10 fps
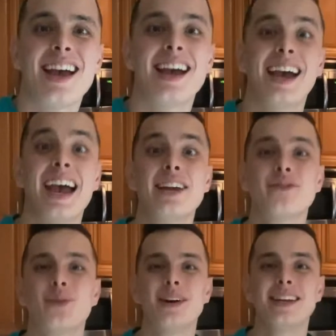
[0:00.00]
Hey
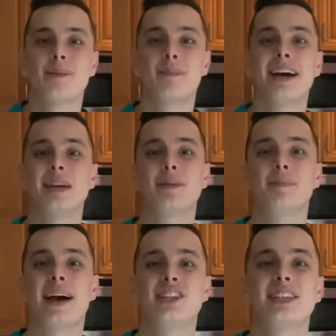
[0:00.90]
everyone, my name is
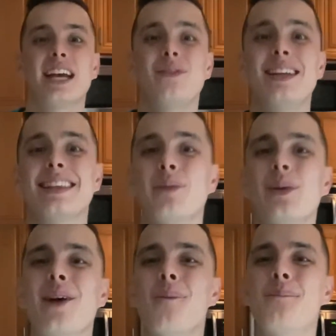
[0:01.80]
Patrick Evans and
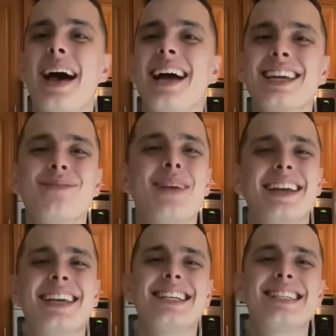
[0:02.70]
we are back in my
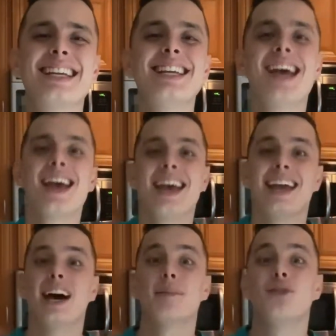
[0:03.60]
kitchen, and
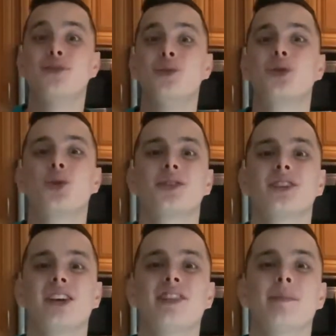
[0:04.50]
I'm a food court
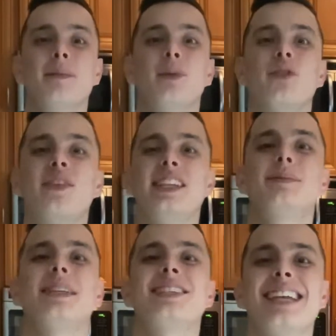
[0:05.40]
serviceman with Village
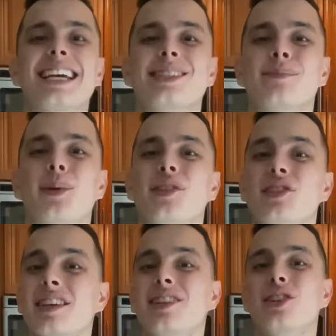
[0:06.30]
Education Partners
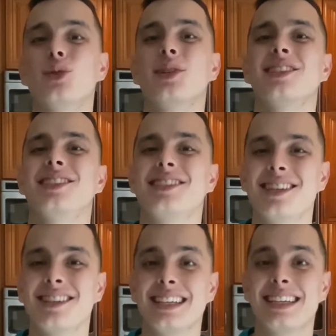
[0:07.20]
in Newark, New
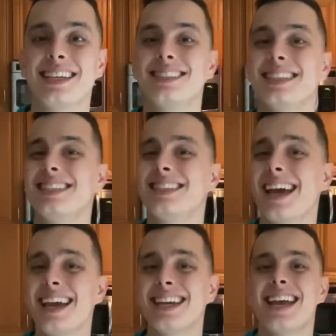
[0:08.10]
Jersey. And
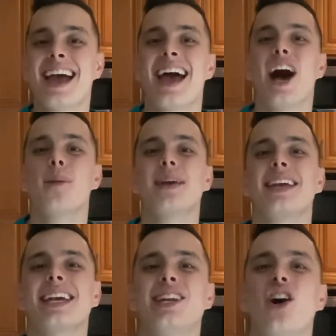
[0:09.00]
today, I'll be
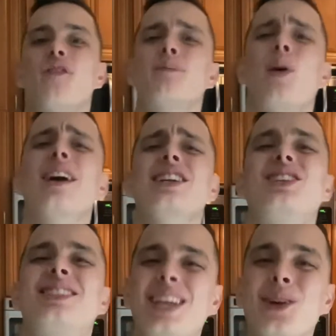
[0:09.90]
kicking off
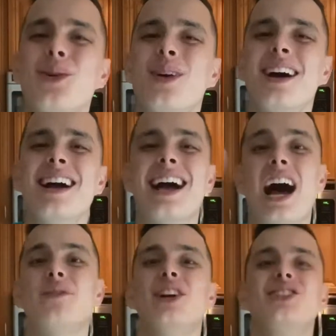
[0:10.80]
part 2
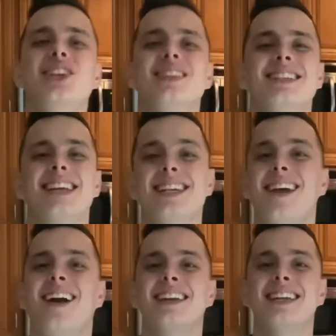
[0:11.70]
of our Jersey Taste
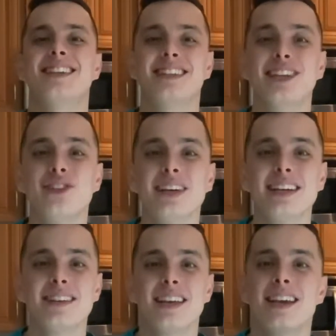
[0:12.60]
Holiday
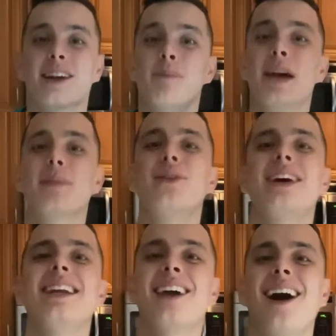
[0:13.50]
series,
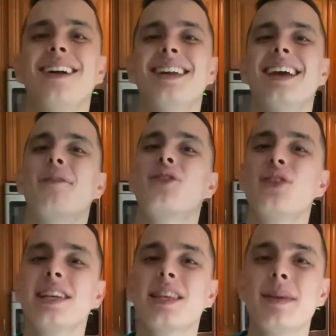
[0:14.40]
commemorating the holiday of
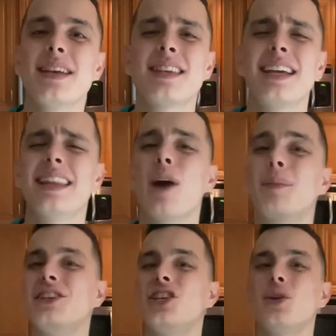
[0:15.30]
Christmas, and I'll be
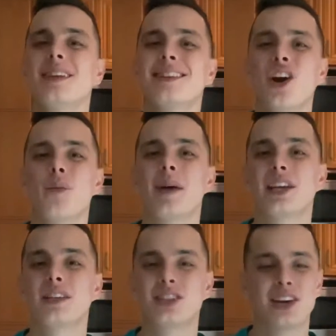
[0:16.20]
doing so
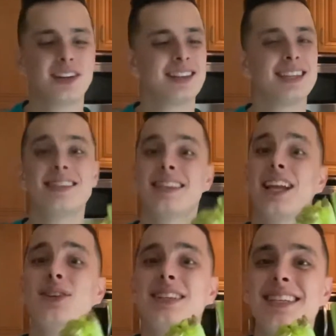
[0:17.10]
by turning these
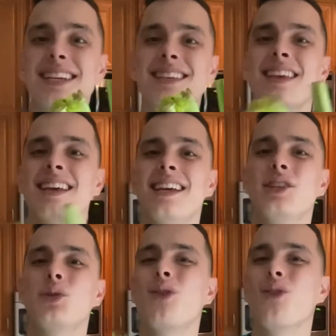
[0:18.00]
celery sticks
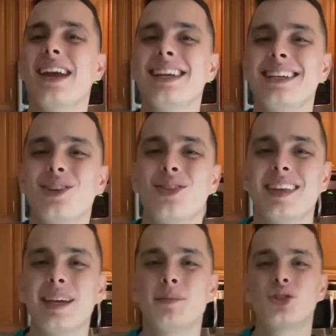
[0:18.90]
into a reindeer
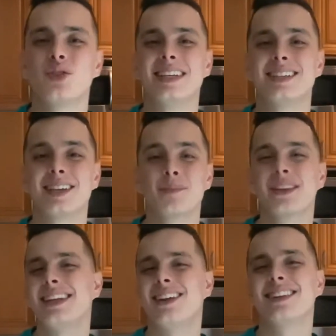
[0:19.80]
themed treat.
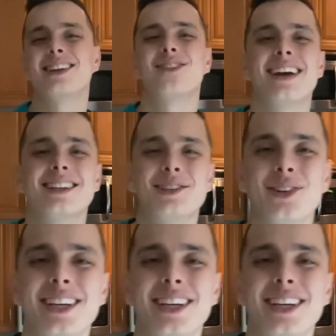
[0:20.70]
Now let's get right into it.